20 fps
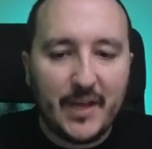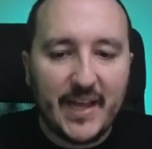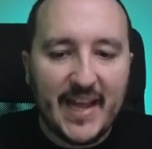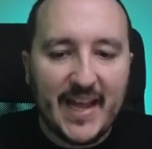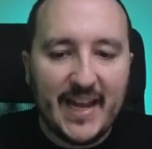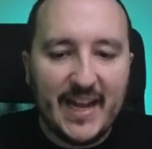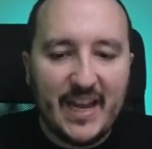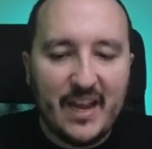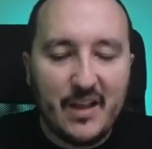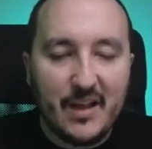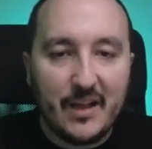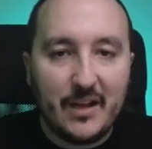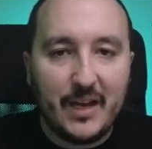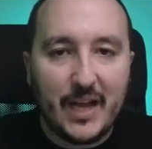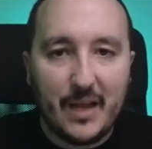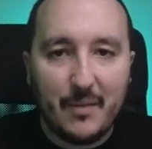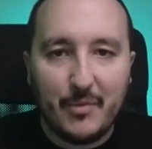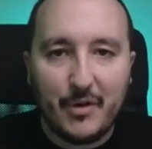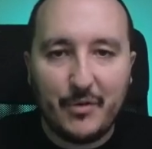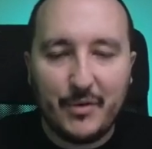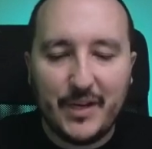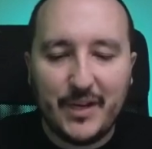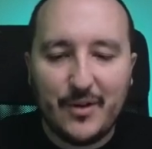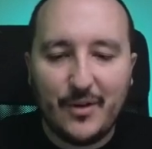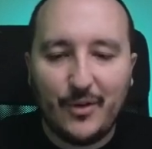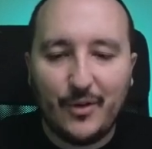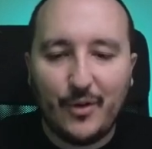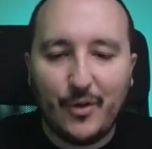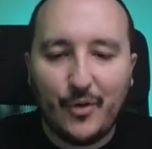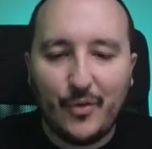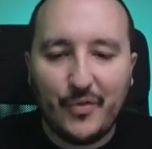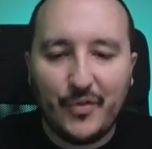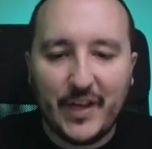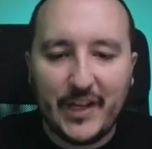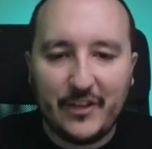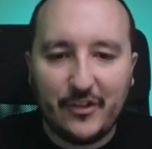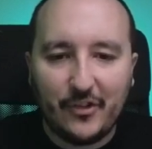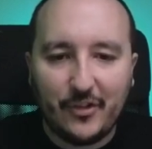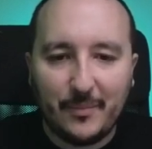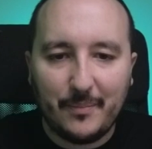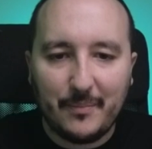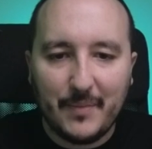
a, a library called ofetch.